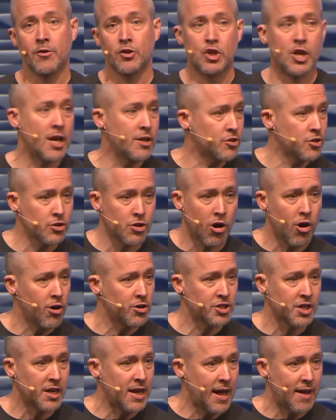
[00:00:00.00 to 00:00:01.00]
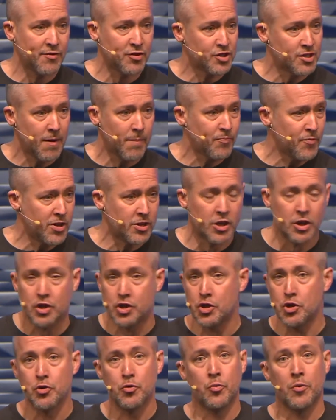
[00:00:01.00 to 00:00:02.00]
chances are it's going to have something to
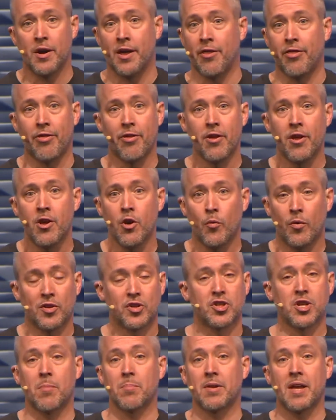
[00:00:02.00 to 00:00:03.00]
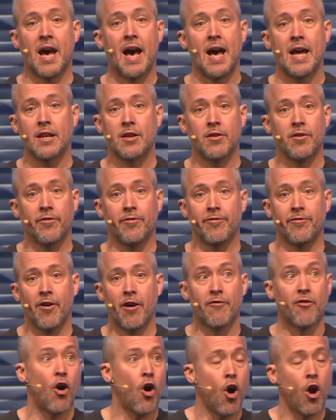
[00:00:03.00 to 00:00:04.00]
do with, with some kind of,
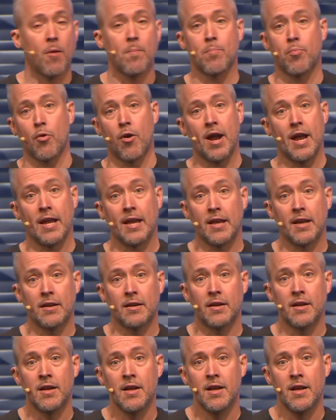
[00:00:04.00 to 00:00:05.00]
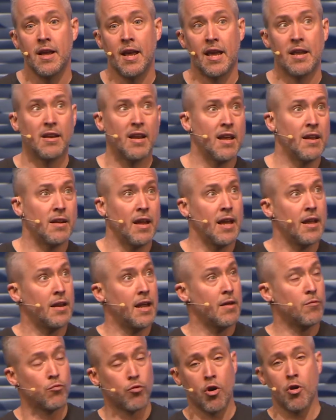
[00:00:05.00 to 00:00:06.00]
of heartbreak and, and,
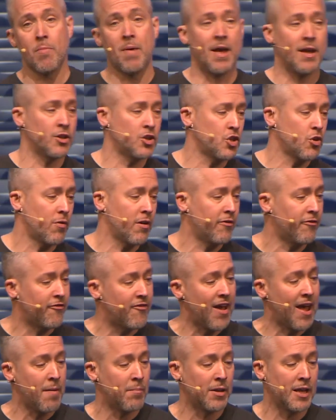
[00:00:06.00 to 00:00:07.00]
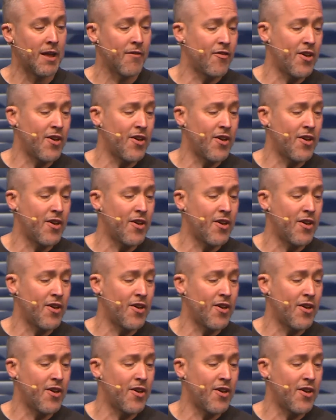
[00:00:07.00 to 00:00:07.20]
and, romance or in family.